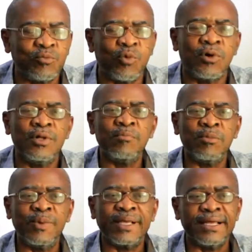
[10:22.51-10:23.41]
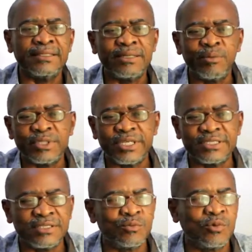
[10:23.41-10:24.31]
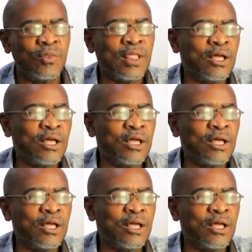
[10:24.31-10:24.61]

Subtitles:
mu biblical interpretation no